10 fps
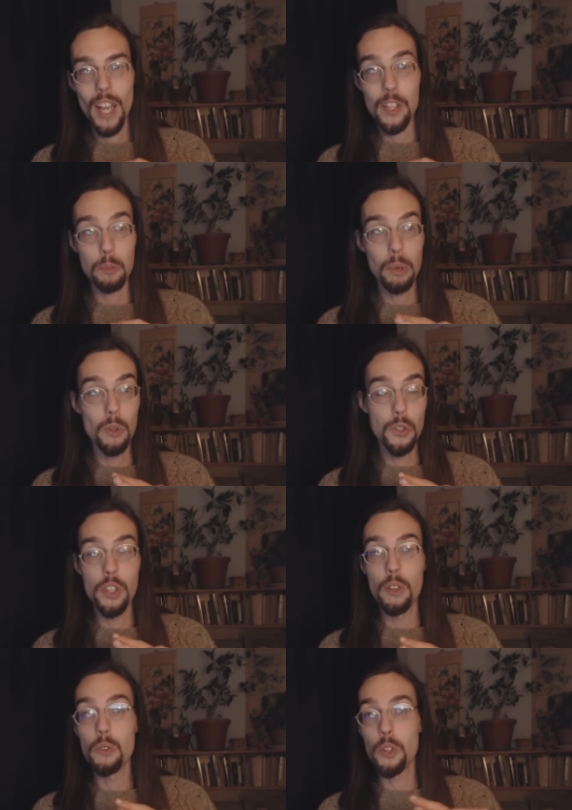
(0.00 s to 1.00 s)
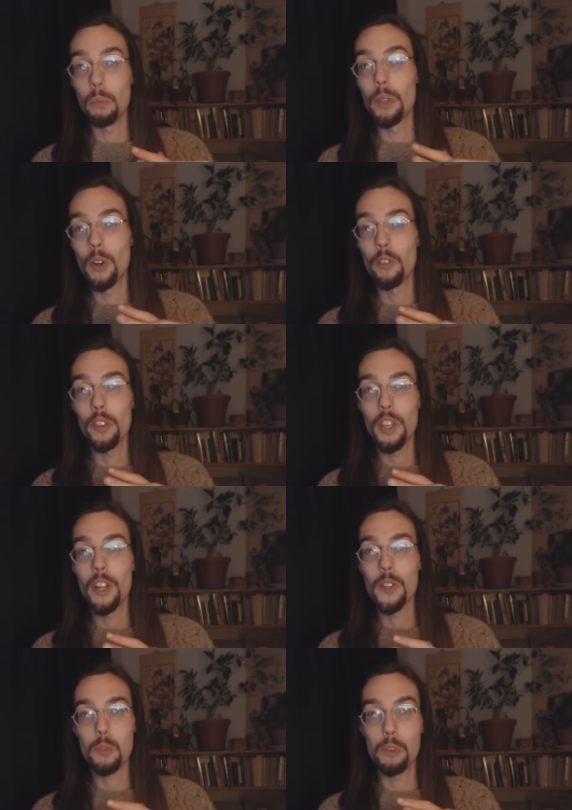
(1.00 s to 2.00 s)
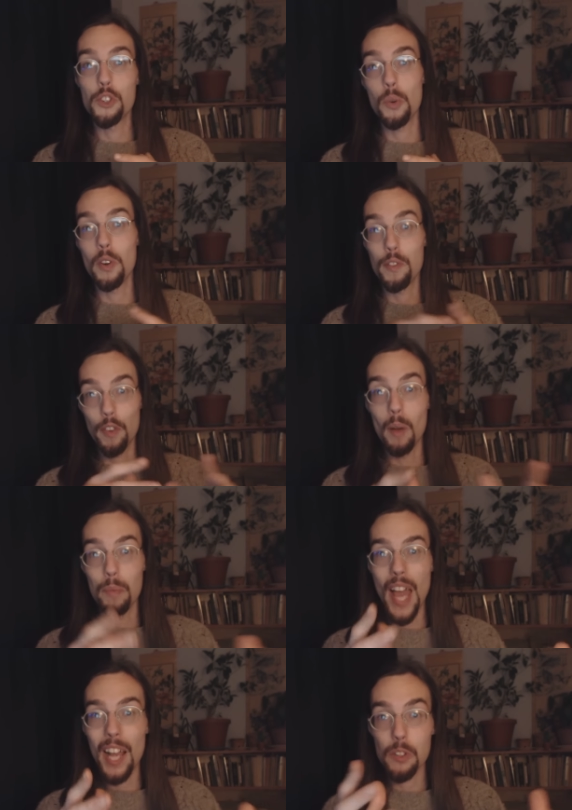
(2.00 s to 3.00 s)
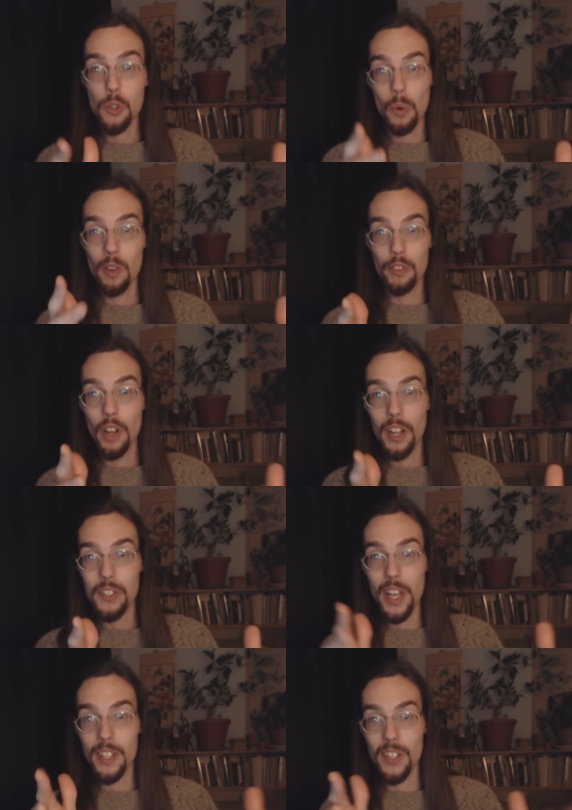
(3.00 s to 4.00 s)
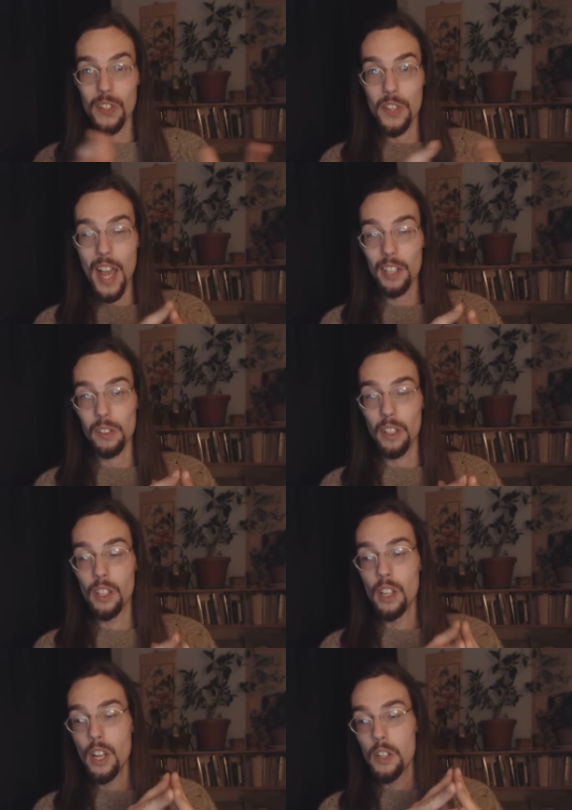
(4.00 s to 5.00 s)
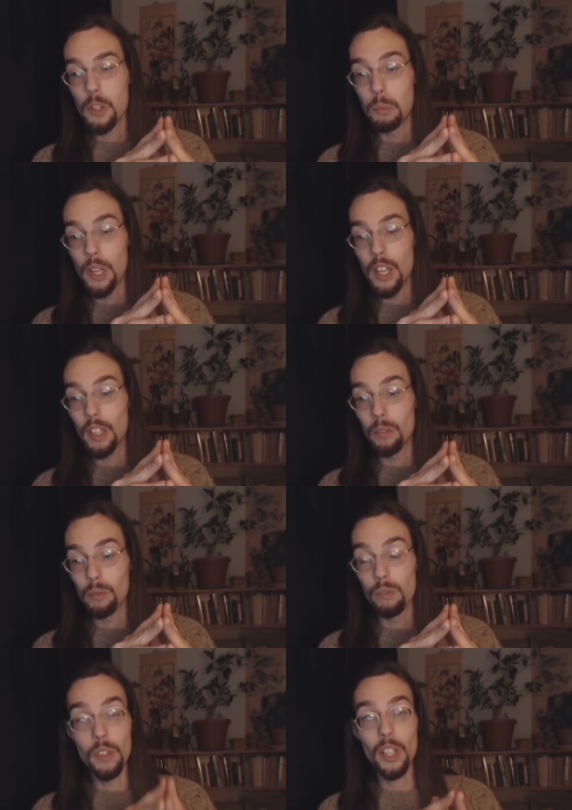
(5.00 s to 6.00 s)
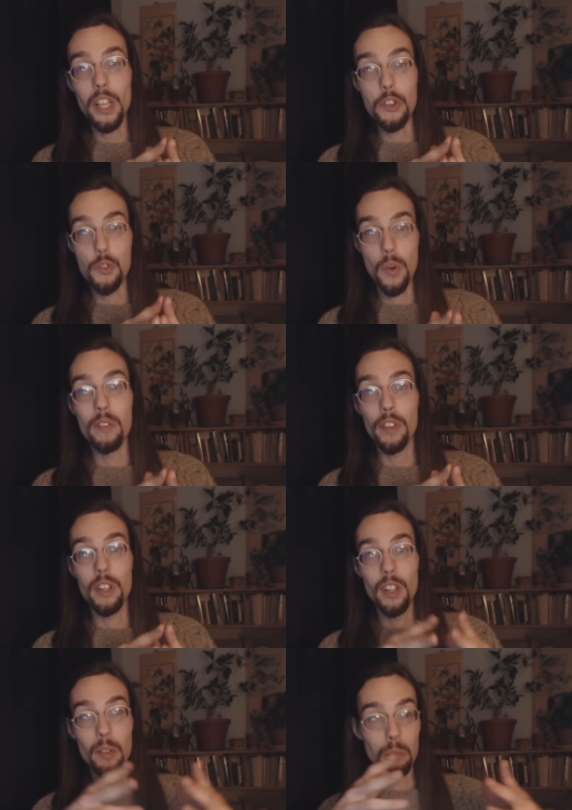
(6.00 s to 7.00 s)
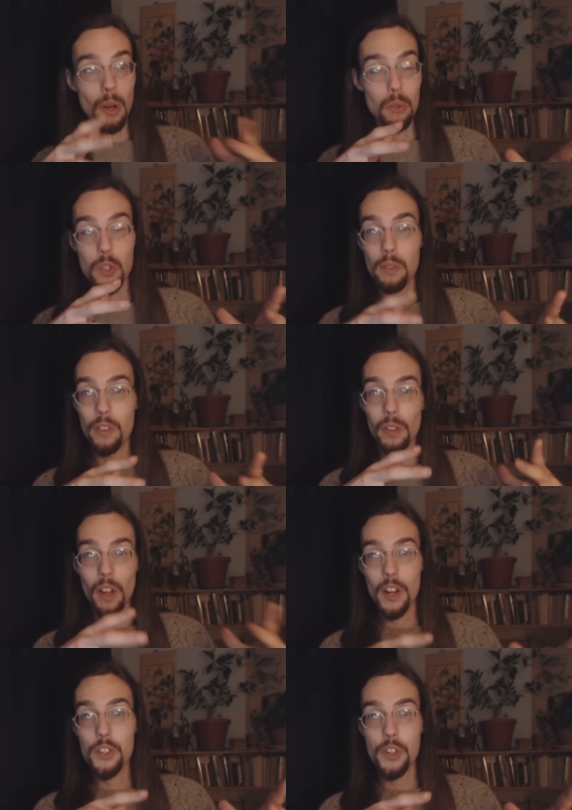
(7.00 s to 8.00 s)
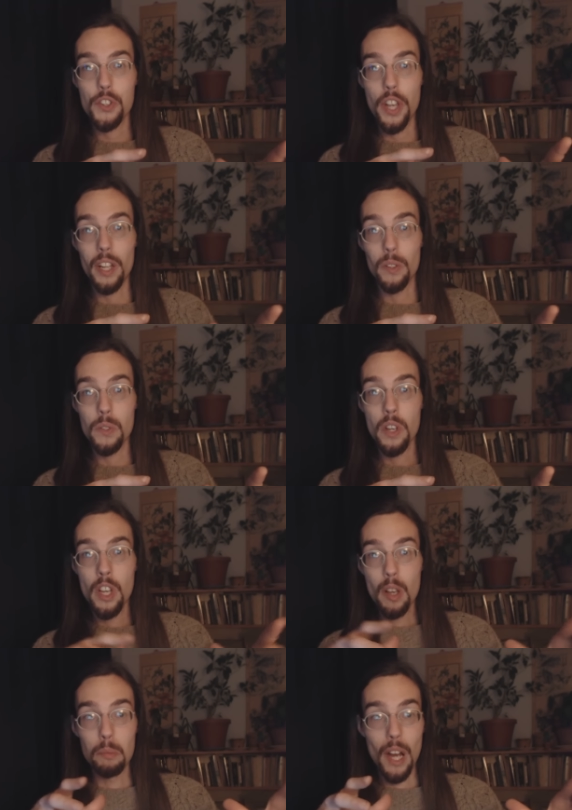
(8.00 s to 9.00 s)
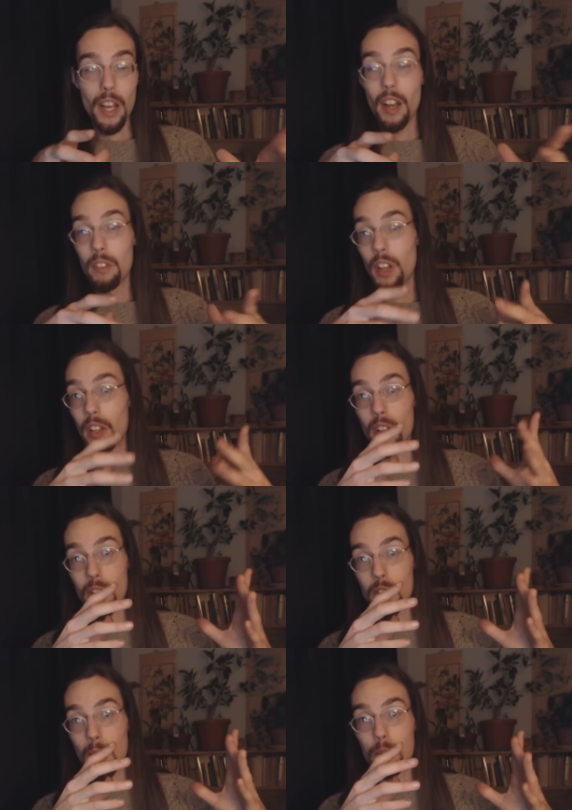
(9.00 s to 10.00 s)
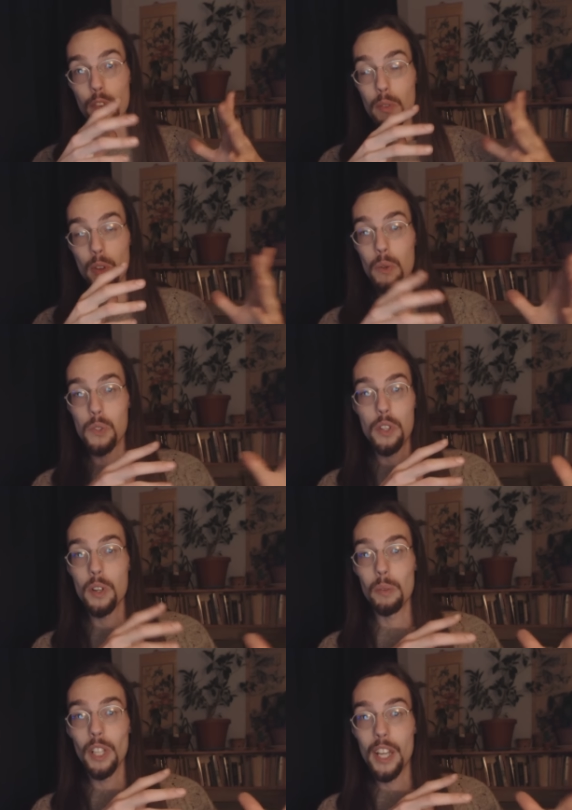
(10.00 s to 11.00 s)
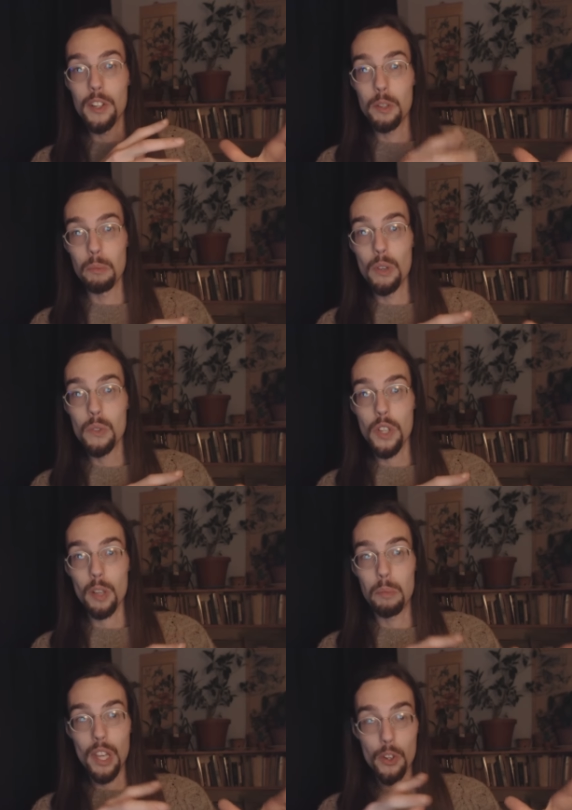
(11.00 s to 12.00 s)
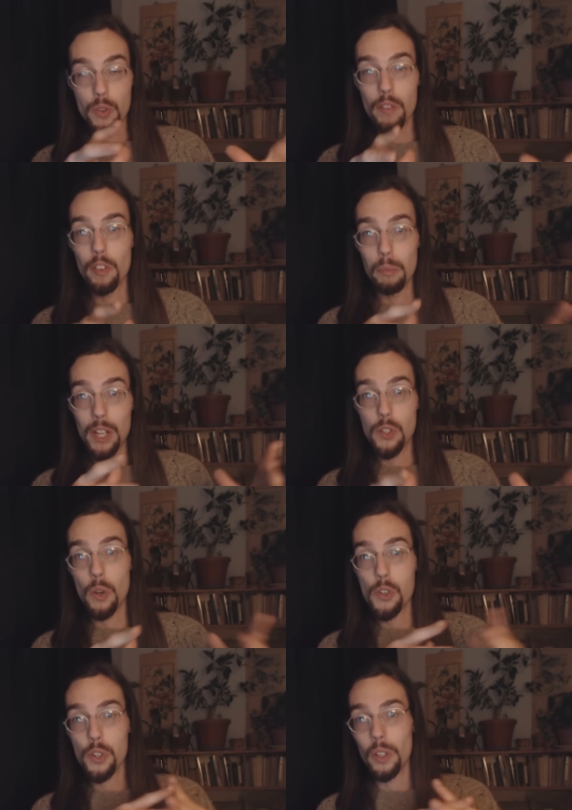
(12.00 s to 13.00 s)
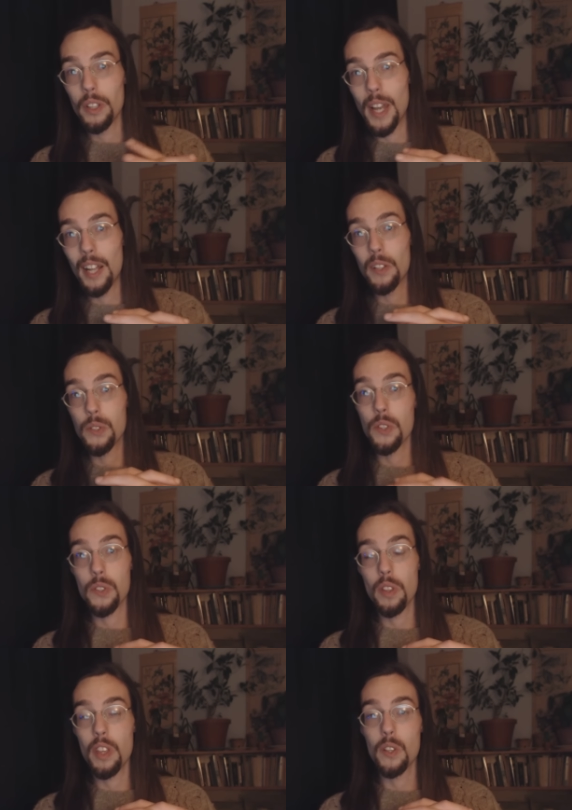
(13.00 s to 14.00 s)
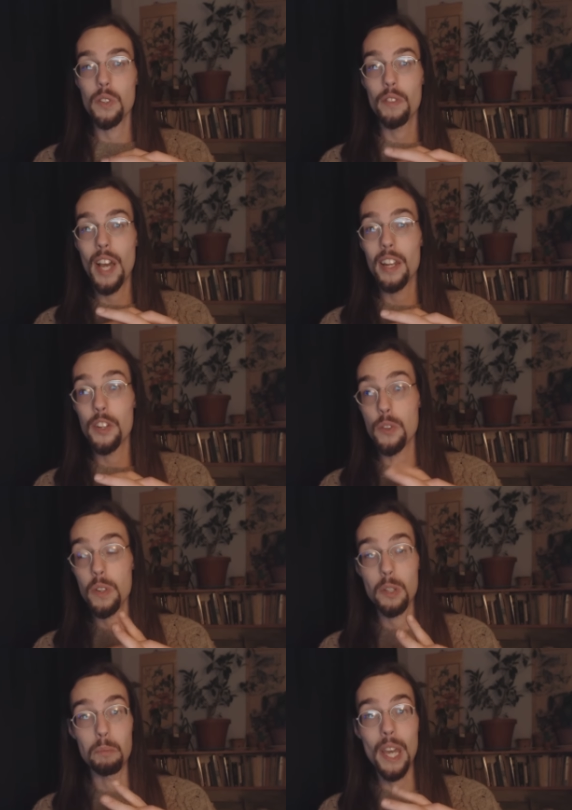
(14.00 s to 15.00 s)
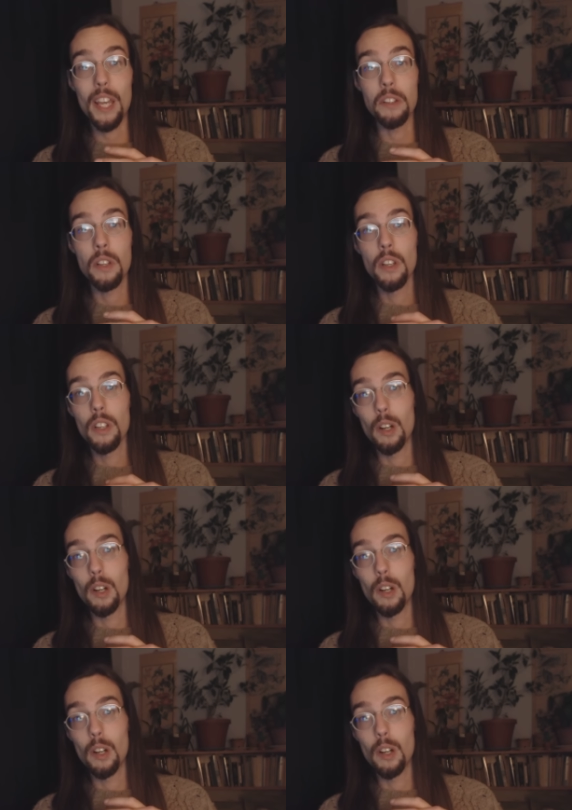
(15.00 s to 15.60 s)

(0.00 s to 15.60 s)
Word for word: As opposed to YouTube that over the years matured from that sort of content exactly to being really driven most of the larger channels by uh, uh, except for those that are related to music being driven by social analysis and things of that nature and debate